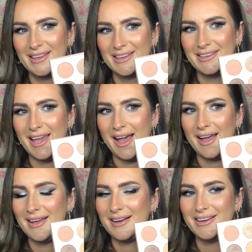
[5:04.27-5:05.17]
Yeah,
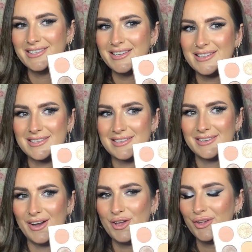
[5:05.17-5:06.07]
I just
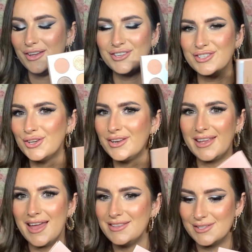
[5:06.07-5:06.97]
couldn't
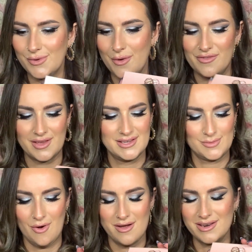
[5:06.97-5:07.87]
get into it with this
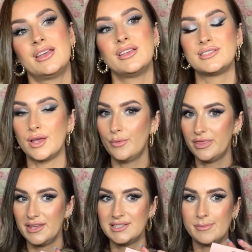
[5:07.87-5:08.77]
one. So one
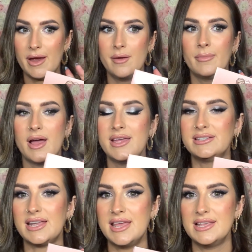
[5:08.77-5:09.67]
thing to bear in mind
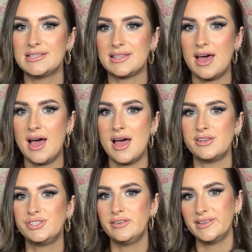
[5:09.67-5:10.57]
is that
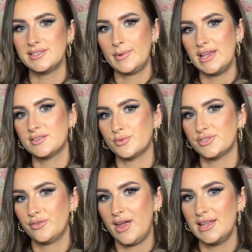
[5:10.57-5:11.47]
Juvia's Place was
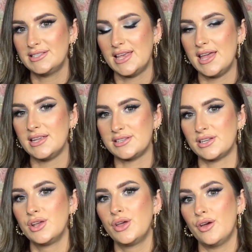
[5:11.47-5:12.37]
created
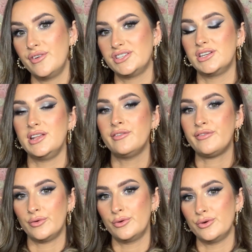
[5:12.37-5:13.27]
originally
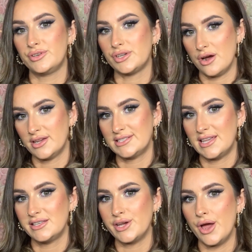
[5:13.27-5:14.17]
for darker
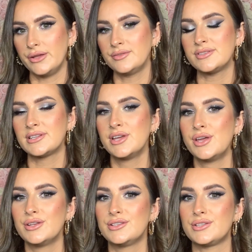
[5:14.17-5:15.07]
skin tones.
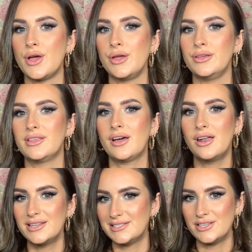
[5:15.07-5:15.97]
So the
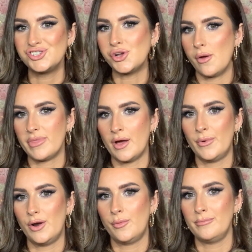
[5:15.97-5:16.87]
colours didn't show up that
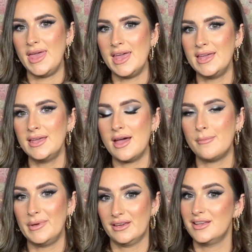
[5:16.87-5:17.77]
well on me
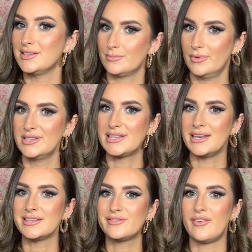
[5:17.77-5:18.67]
because my skin
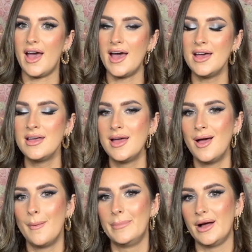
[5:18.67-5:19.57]
is fair,
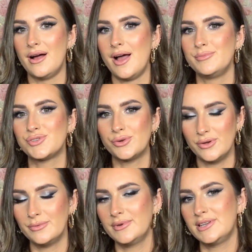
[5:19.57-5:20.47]
but I'm sure it
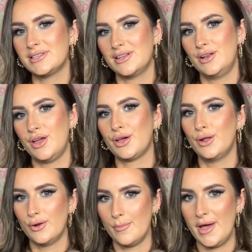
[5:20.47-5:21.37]
would look a
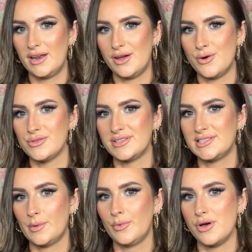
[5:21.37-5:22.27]
lot better on
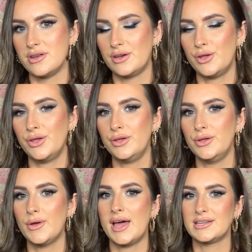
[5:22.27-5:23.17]
someone who
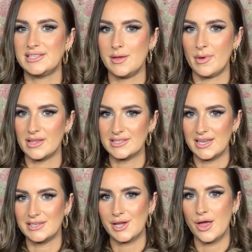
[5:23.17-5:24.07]
had a deeper
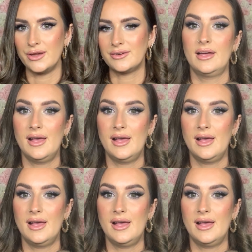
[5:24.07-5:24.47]
skin tone.